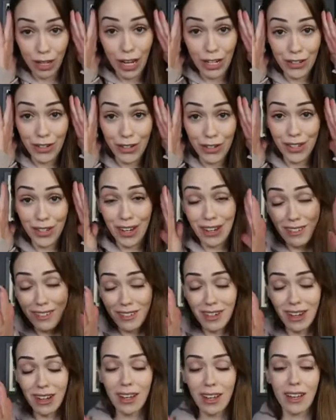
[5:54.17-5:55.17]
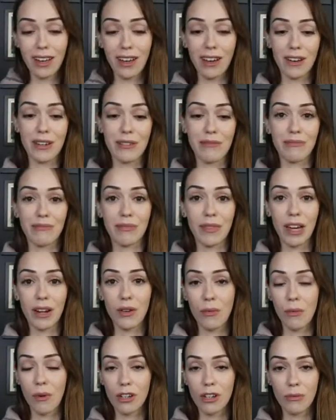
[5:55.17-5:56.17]
Blinders on. Um, I
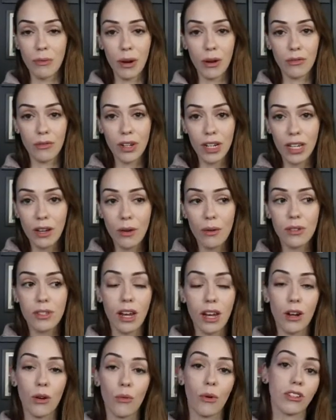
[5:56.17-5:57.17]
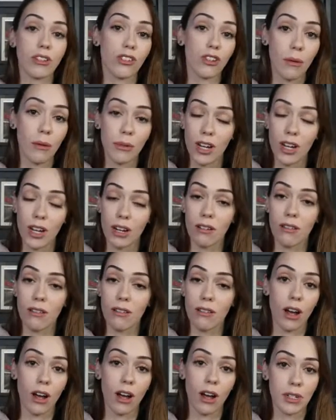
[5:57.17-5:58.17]
don't watch my own videos. I don't watch drama
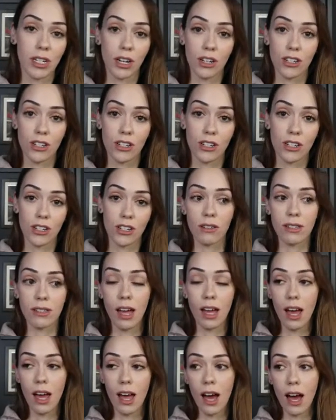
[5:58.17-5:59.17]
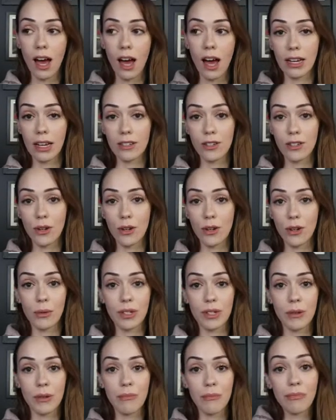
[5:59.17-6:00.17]
channels or commentary channels. I
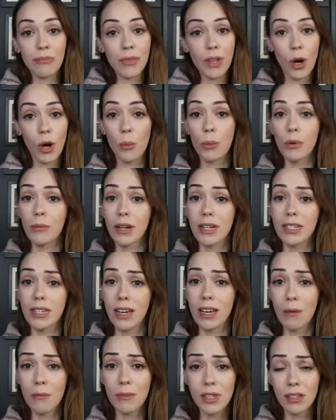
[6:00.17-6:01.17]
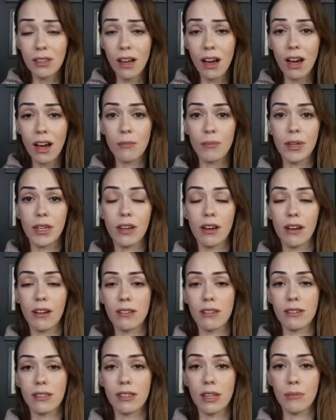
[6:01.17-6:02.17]
don't open my DMs a lot
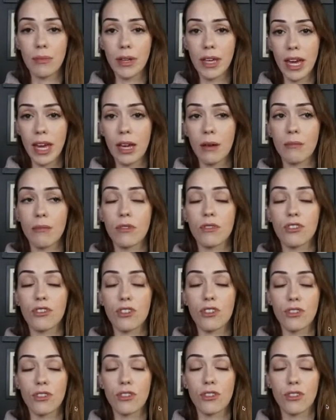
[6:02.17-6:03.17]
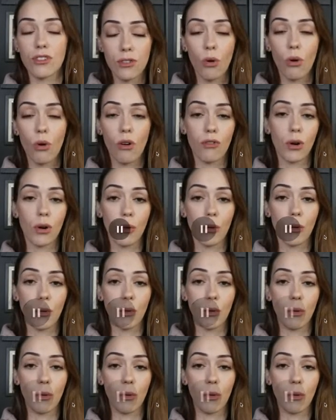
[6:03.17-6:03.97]
because it became just so over.